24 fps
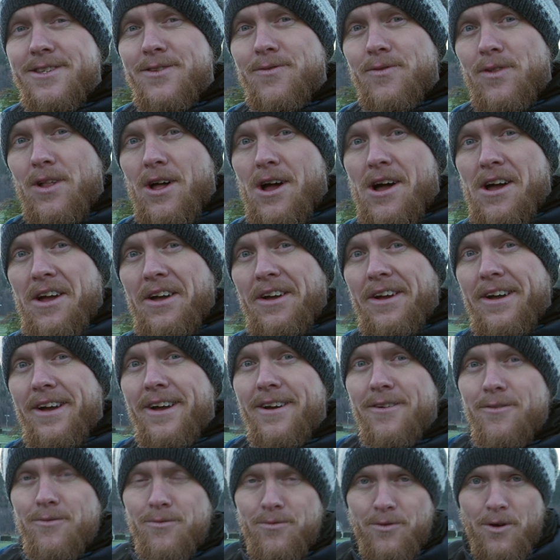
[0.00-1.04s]
flying
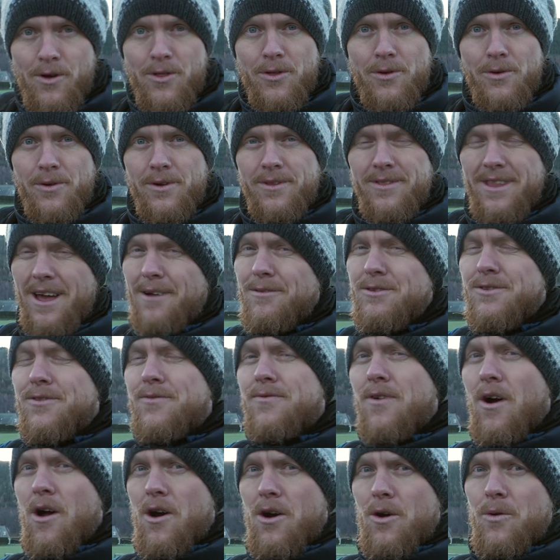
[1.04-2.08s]
further, that was
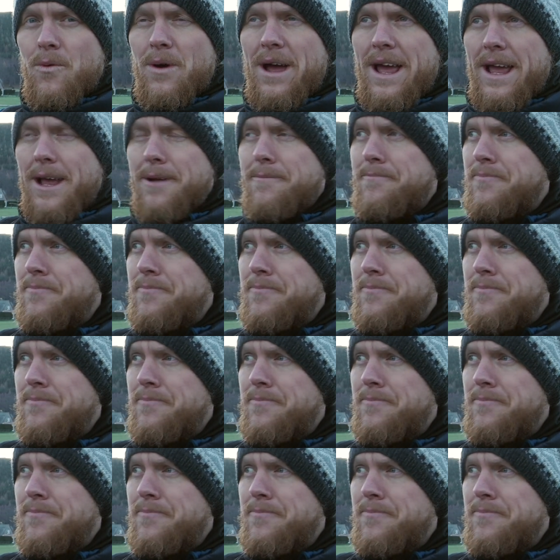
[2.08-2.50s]
far away,